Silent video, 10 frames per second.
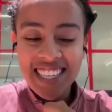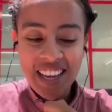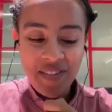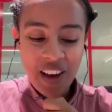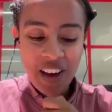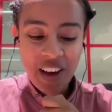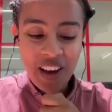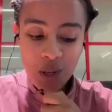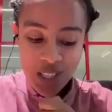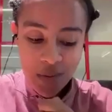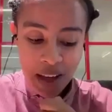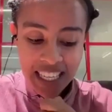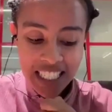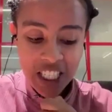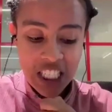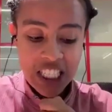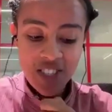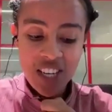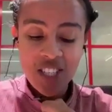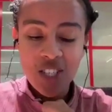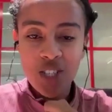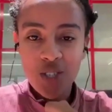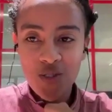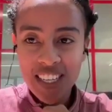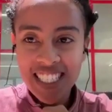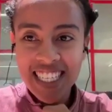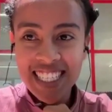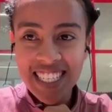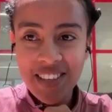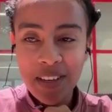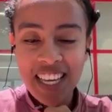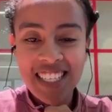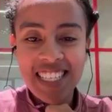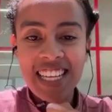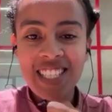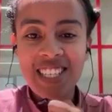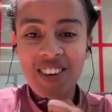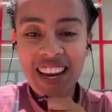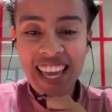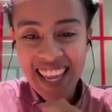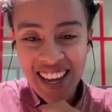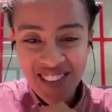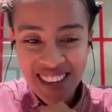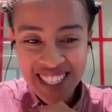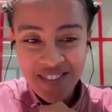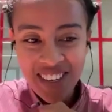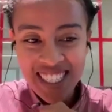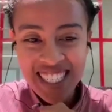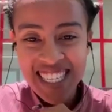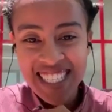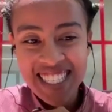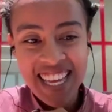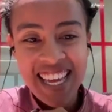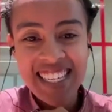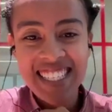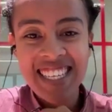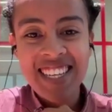about post-match transition to residency because that's your area of expertise, and